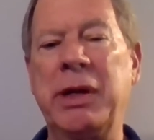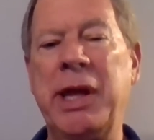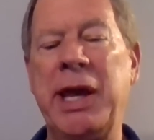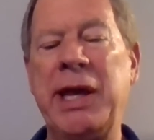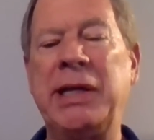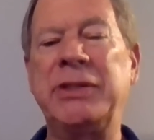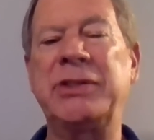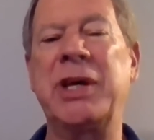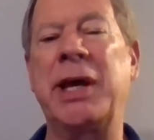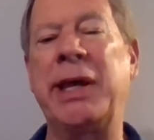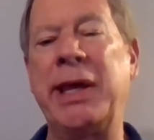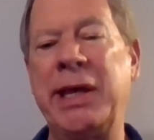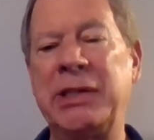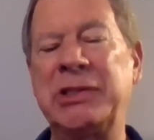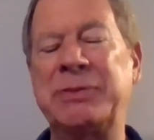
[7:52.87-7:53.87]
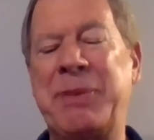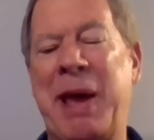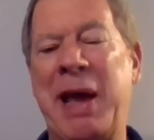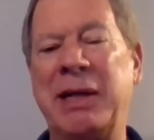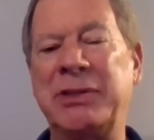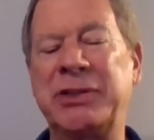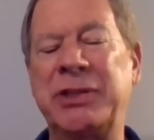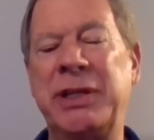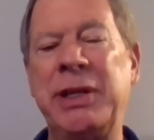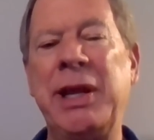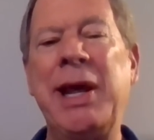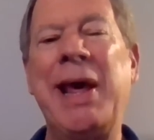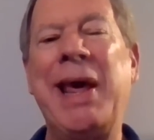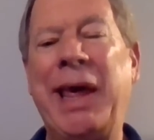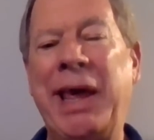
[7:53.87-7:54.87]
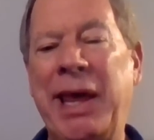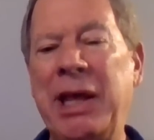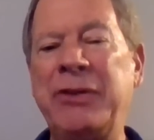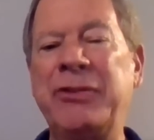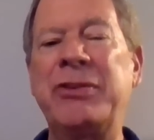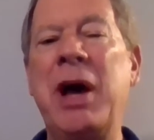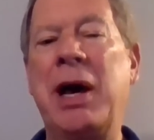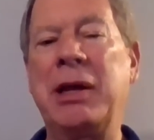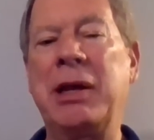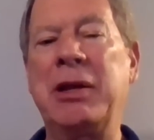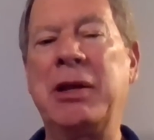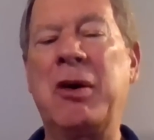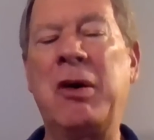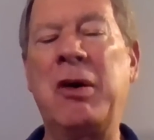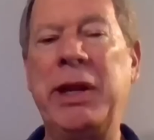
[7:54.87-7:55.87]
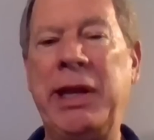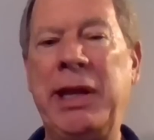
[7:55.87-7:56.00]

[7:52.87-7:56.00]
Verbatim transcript: case against Paxton. It's not gone